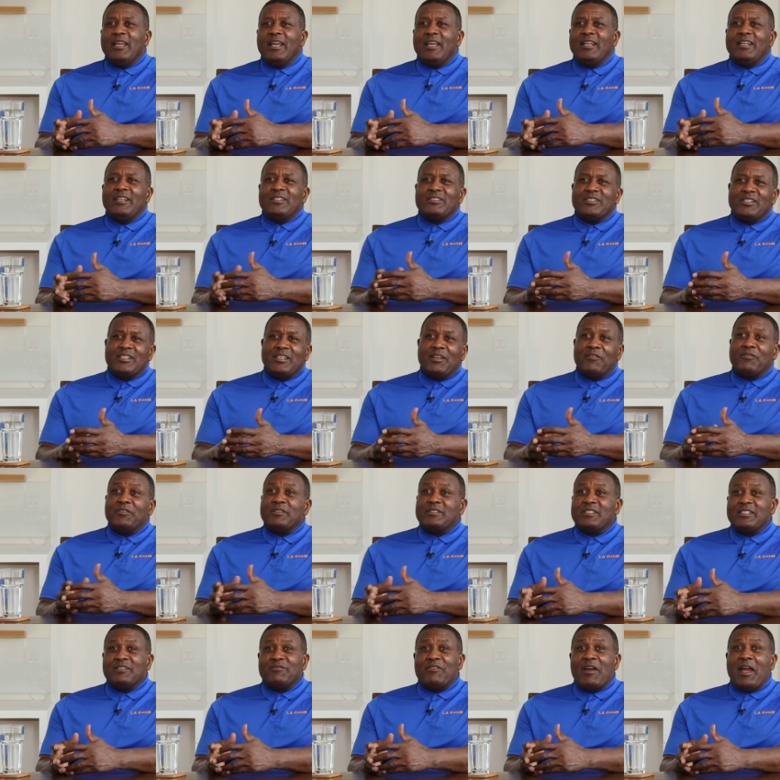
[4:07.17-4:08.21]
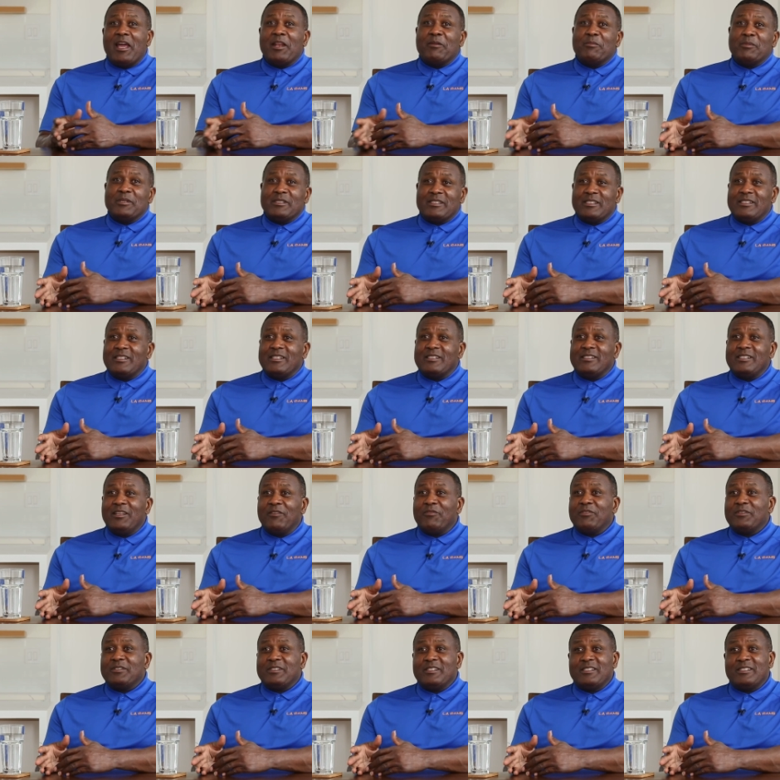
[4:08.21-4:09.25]
and there's a difference in vitamins and a
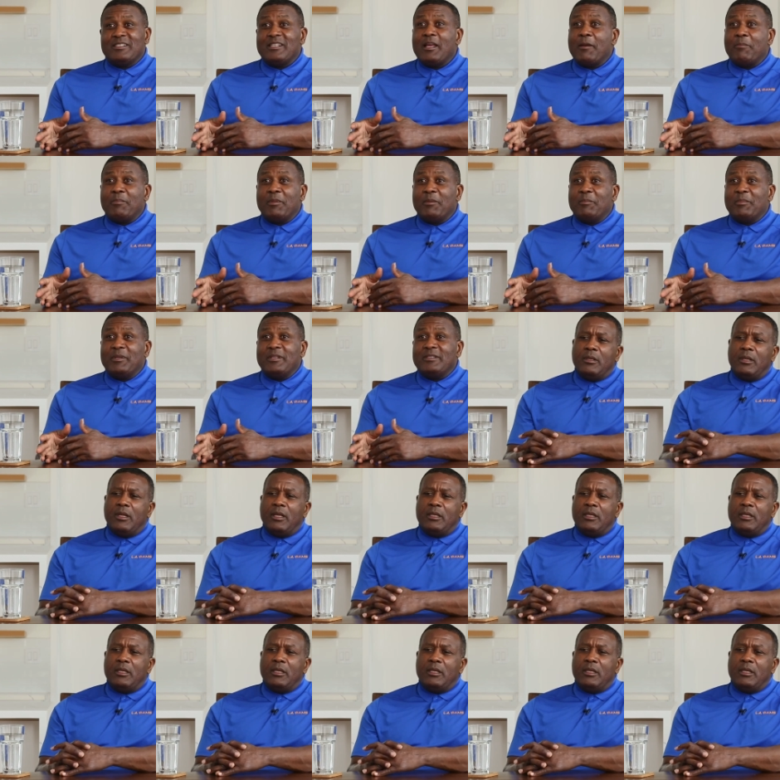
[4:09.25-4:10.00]
difference in supplements.